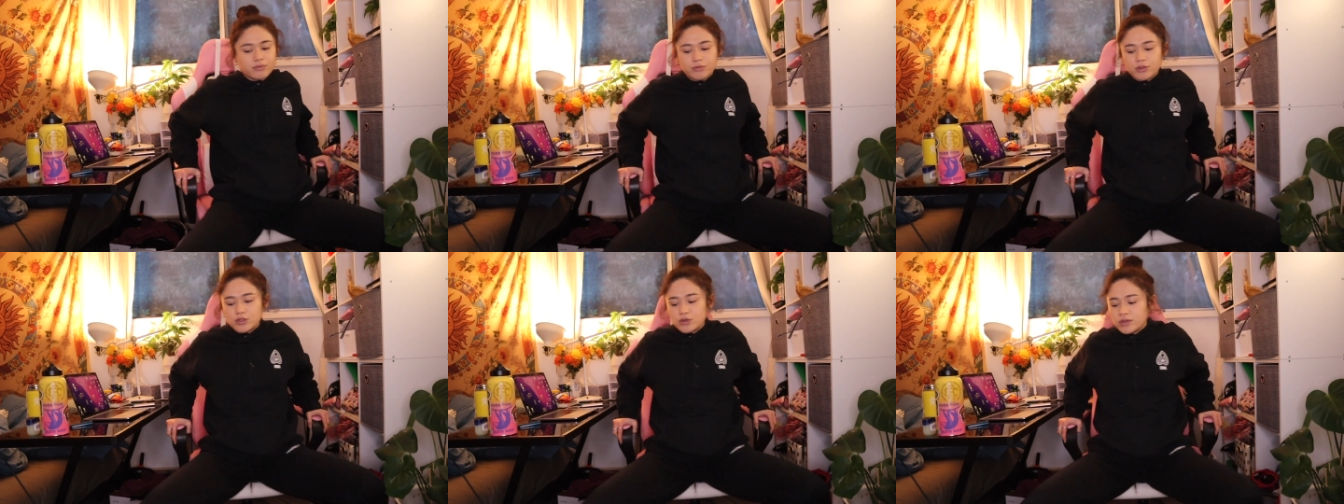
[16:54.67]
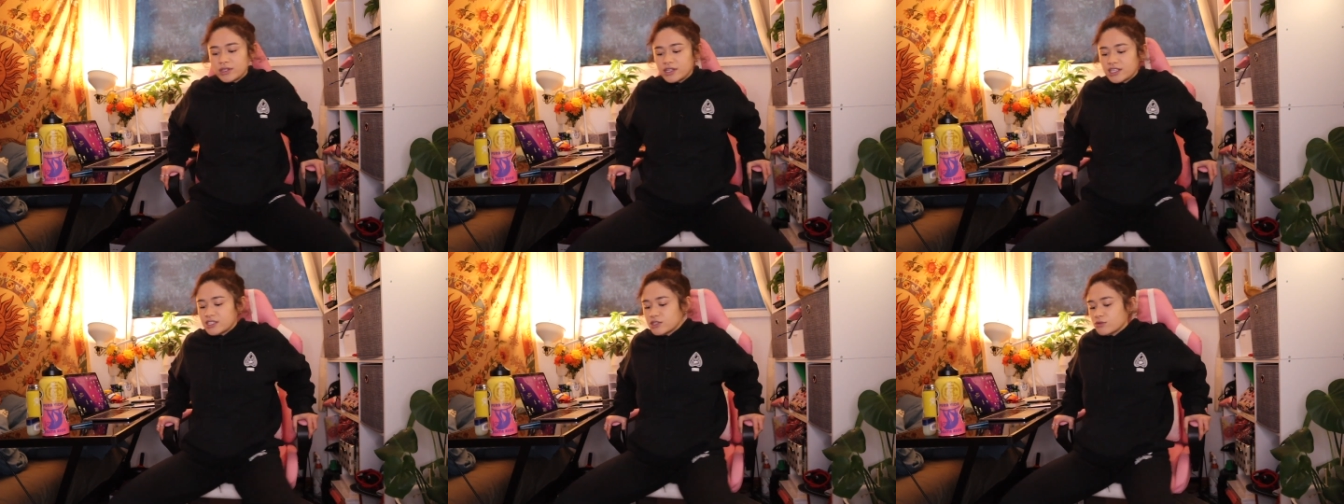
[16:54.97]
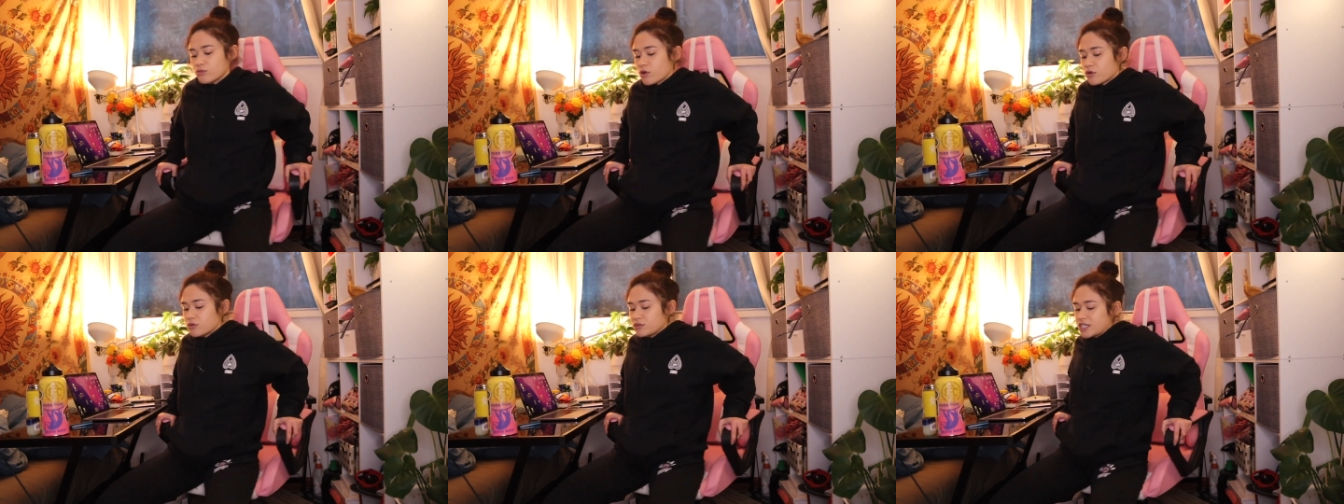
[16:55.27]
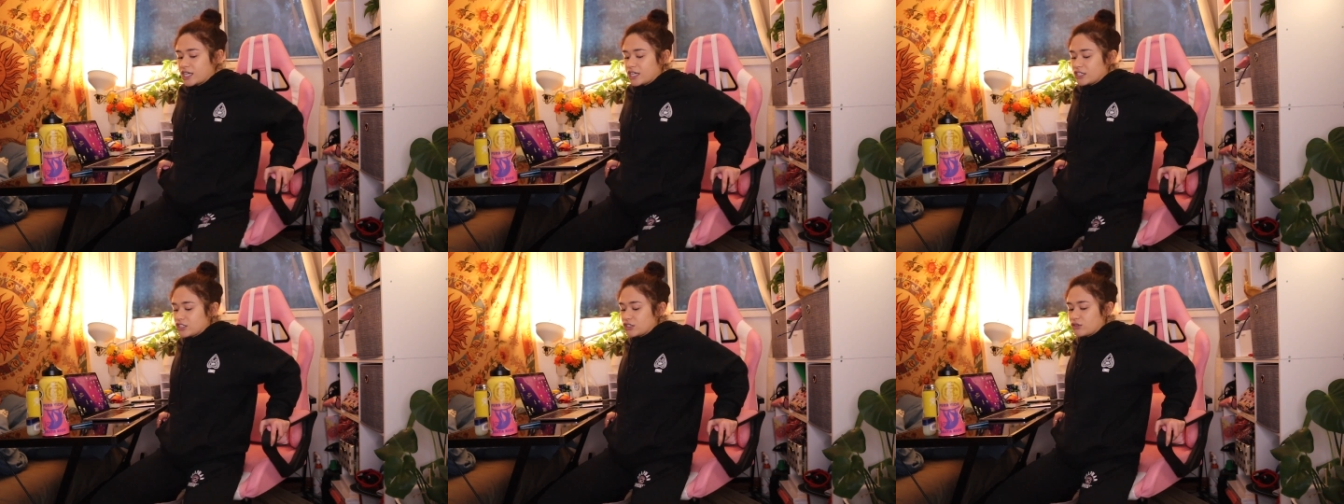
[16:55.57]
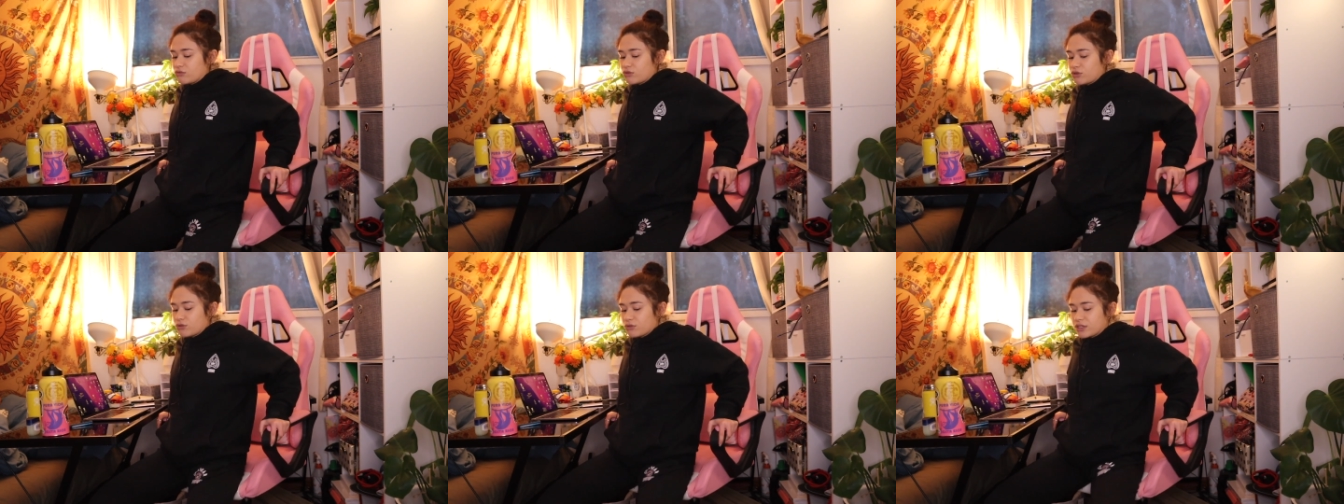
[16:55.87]
doing this
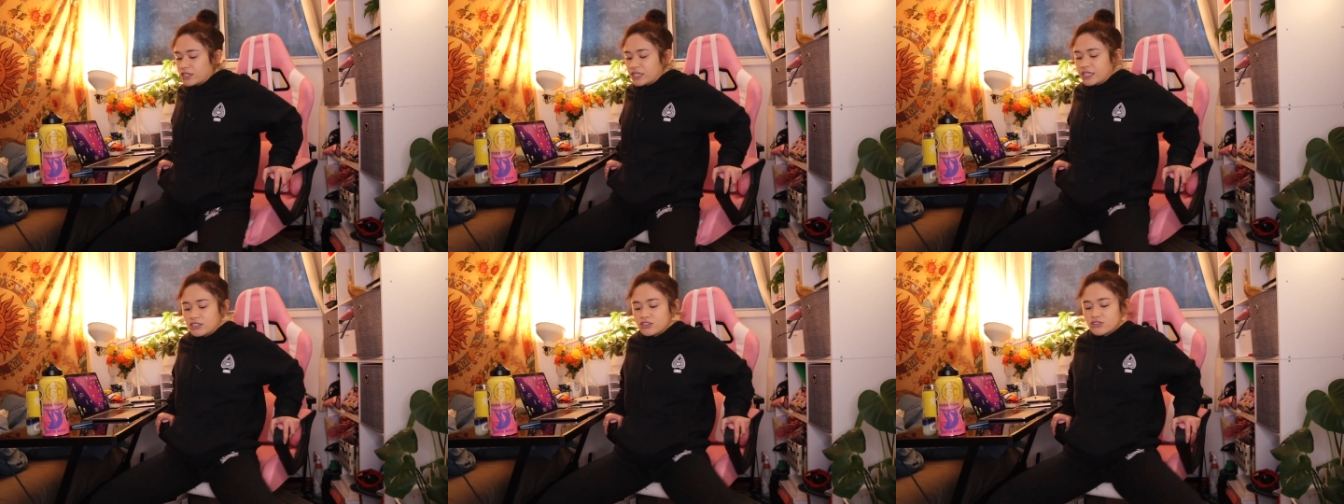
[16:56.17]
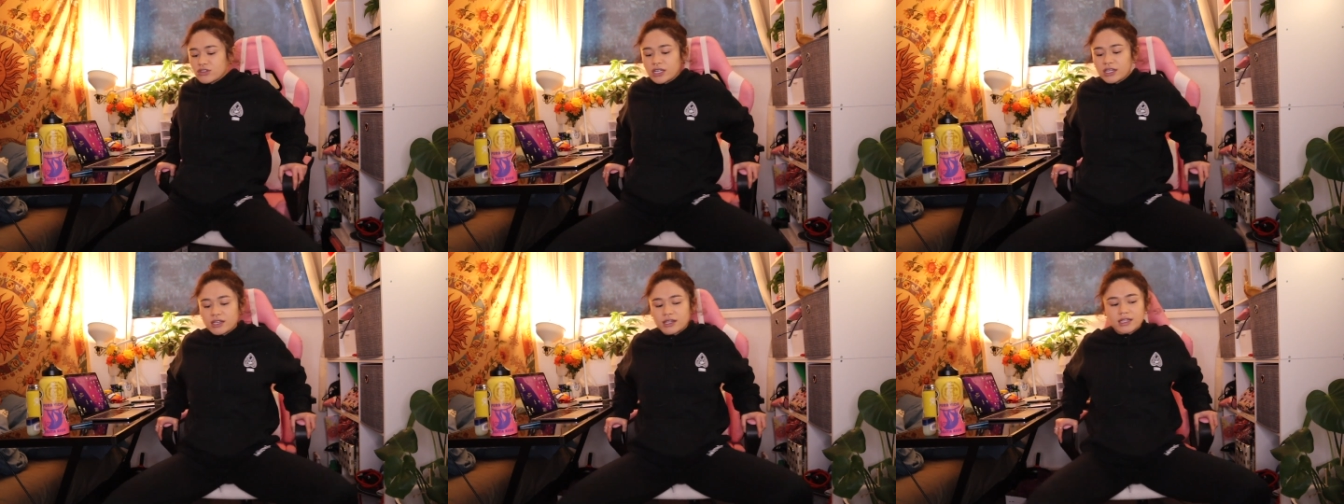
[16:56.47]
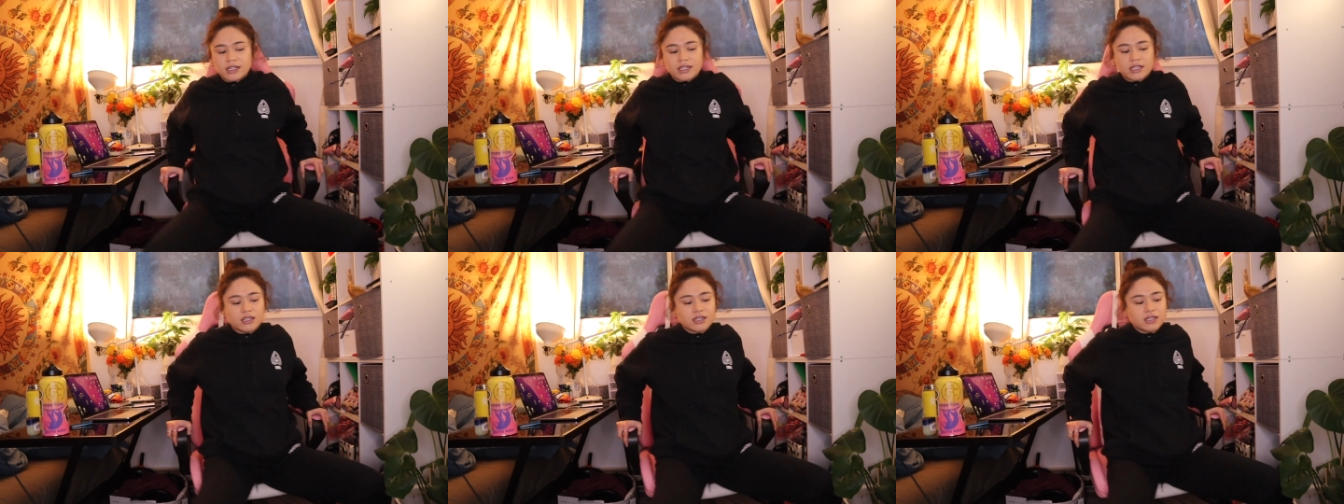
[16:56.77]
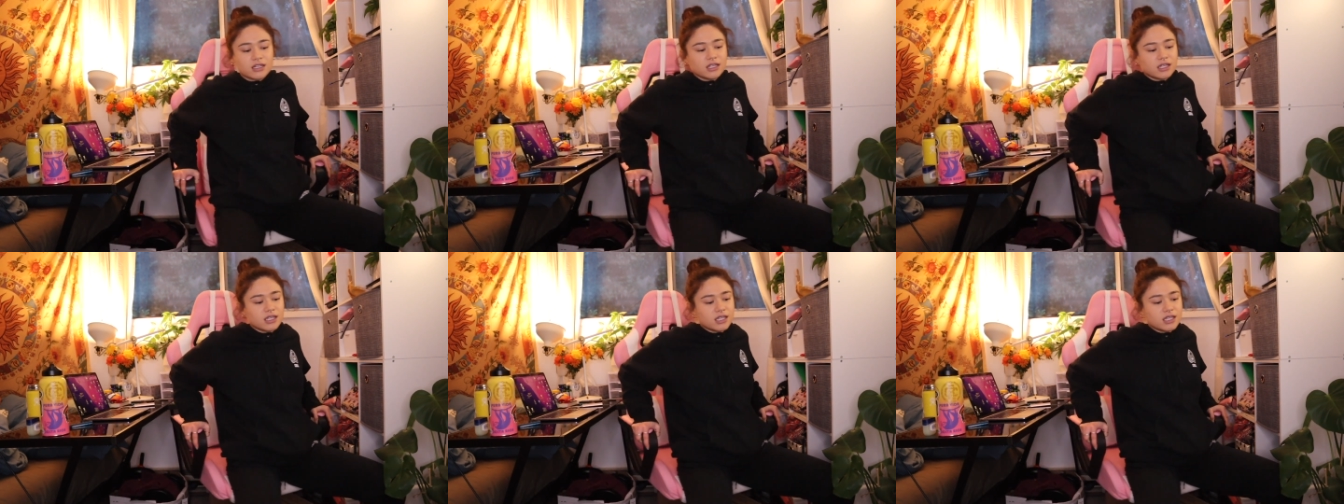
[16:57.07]
rotation will really strengthen